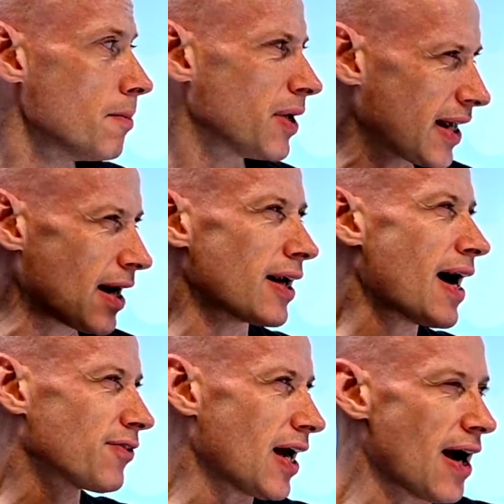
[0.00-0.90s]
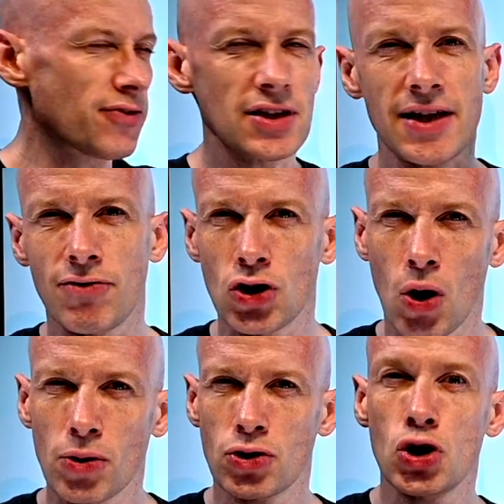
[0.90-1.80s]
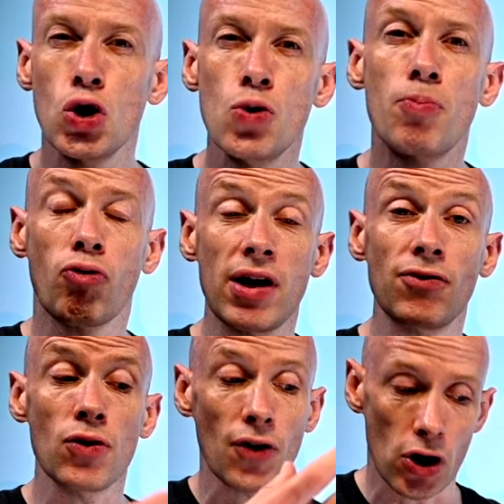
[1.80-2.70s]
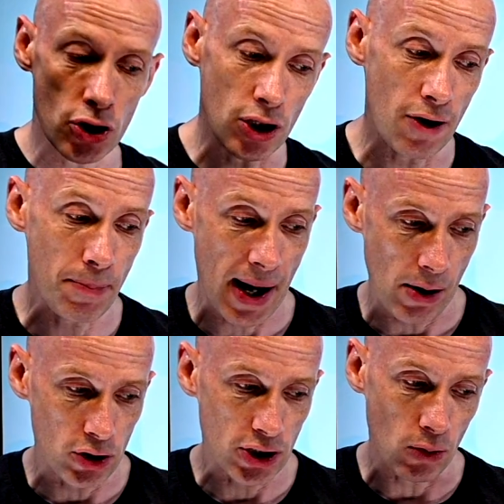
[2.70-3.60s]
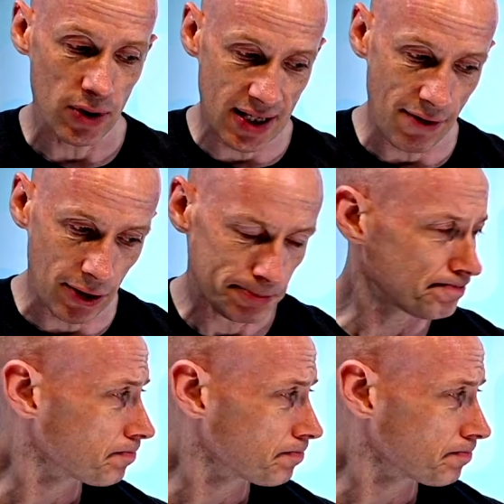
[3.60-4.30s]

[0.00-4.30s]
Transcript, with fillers: But again, I'd have to have the 7.2 preview version of PowerShell 7.